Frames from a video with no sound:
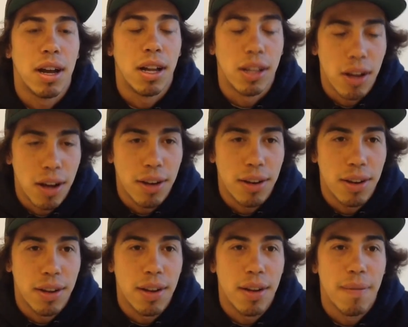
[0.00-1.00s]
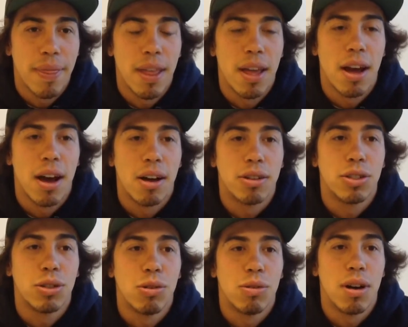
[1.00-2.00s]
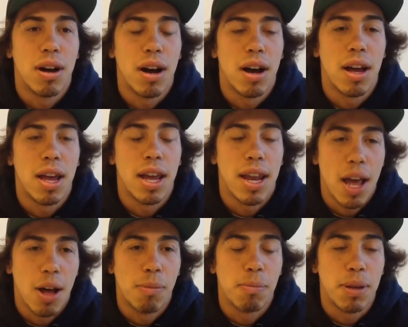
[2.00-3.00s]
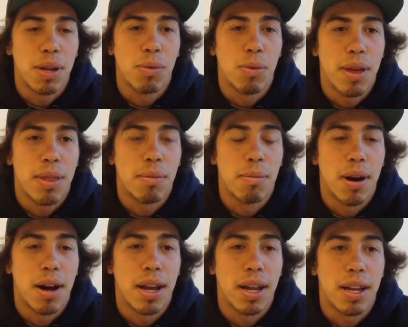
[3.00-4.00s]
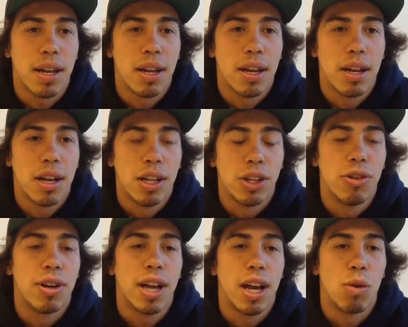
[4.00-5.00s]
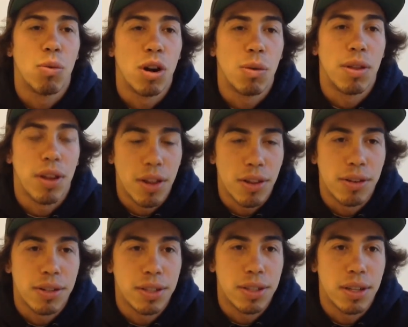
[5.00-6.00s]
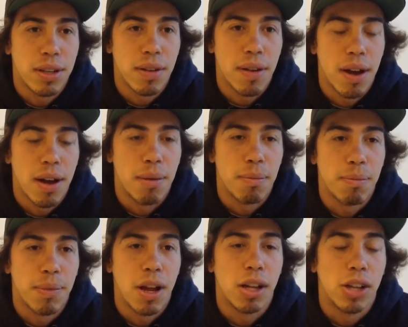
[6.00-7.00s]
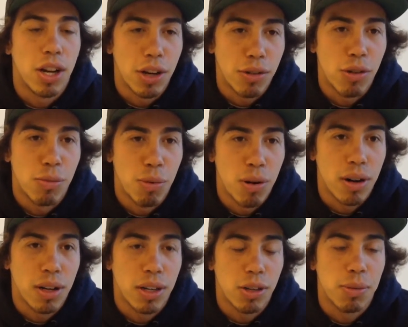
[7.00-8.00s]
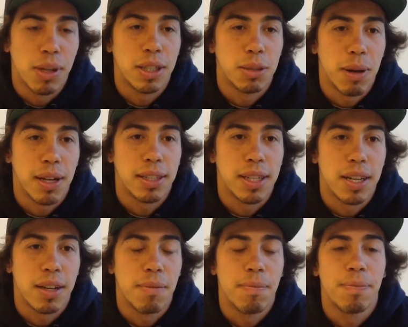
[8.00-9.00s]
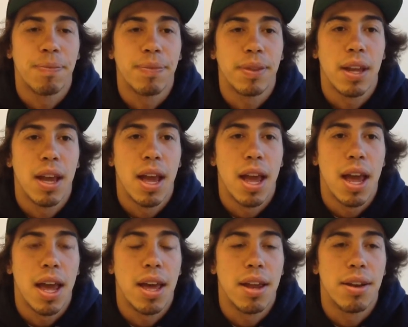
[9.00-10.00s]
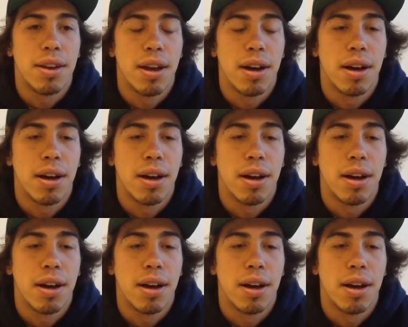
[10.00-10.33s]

a lot. Also, it helped me with my learning how to work with others. A lot of group work you'll be expecting, and